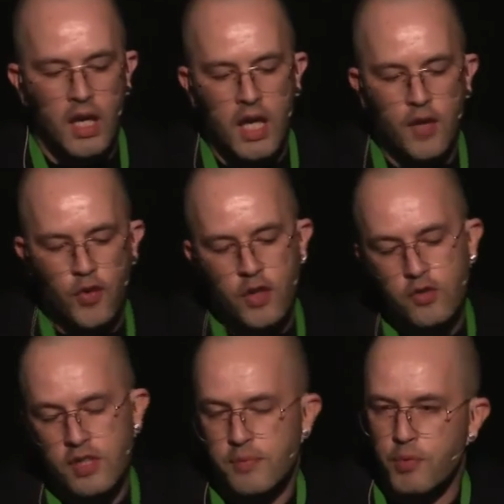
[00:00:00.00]
If we
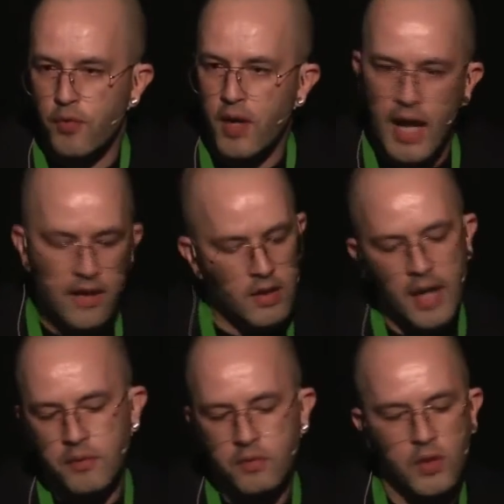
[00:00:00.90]
use this profile,
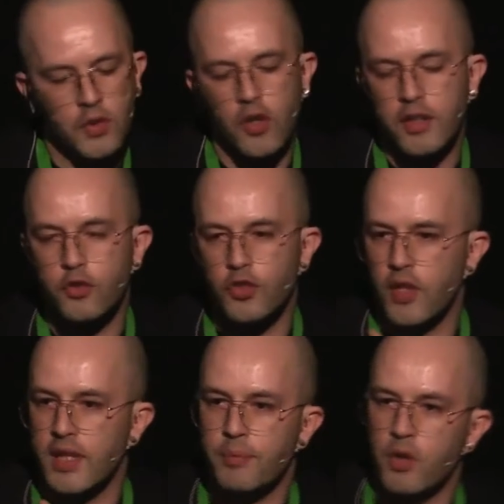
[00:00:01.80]
I'm not going to
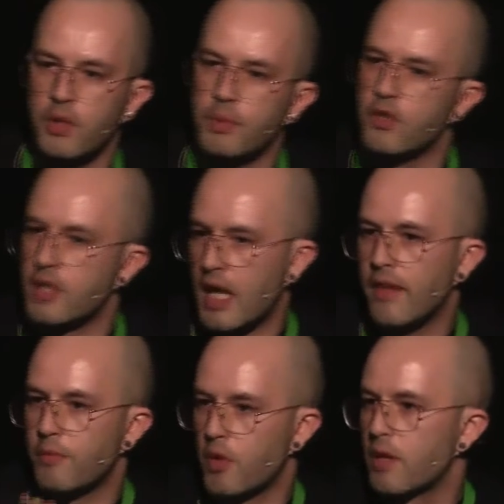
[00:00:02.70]
create the project because I
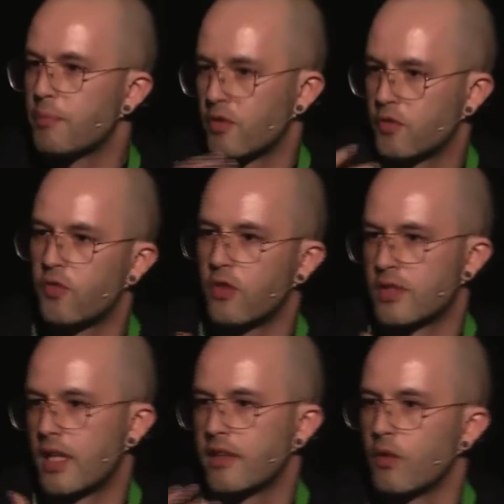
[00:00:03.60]
have the project for
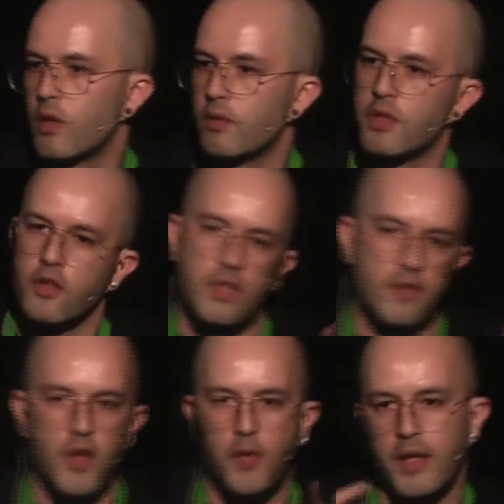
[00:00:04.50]
starting with, because
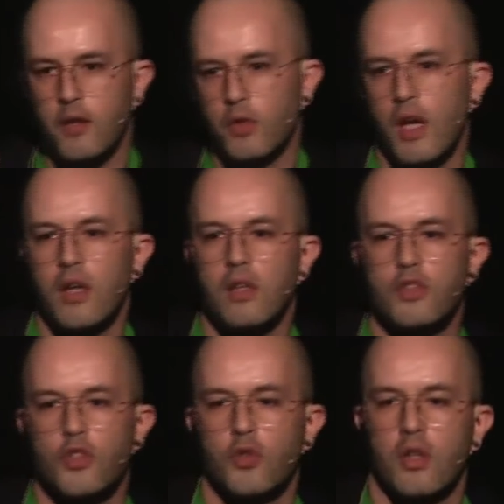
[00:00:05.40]
if not, I
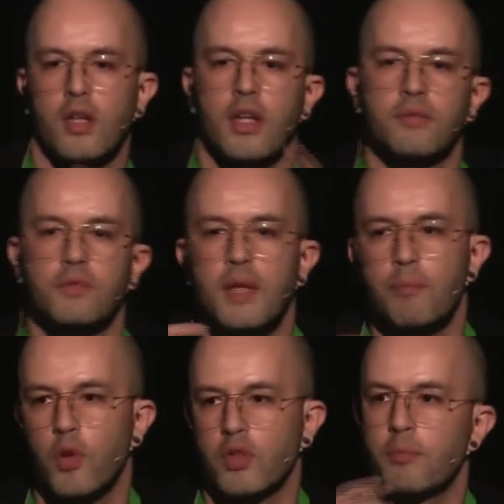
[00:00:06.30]
should again
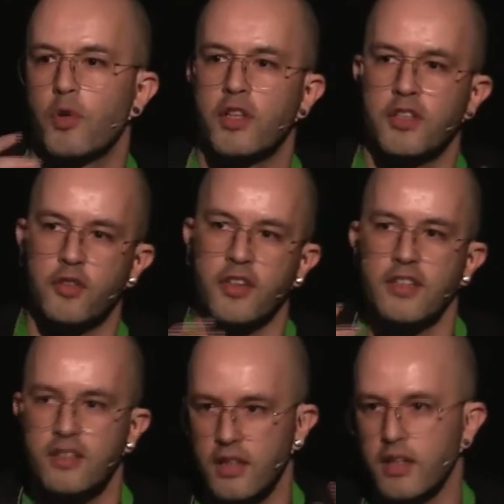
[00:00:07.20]
import the project into the
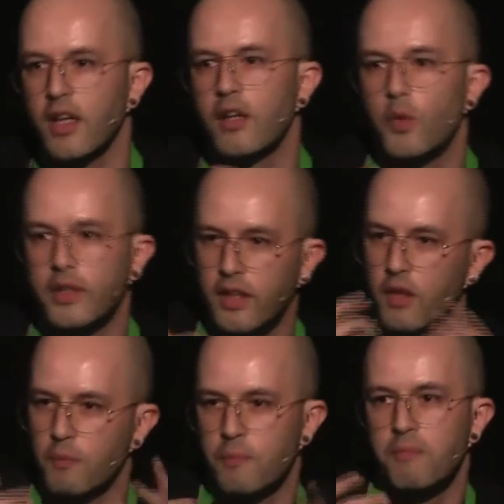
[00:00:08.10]
IntelliJ. I will
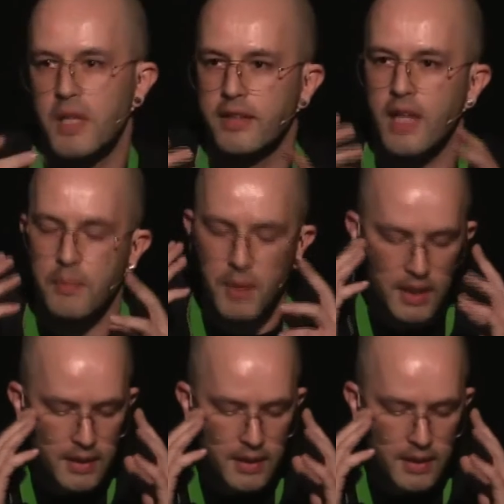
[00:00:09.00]
take many time.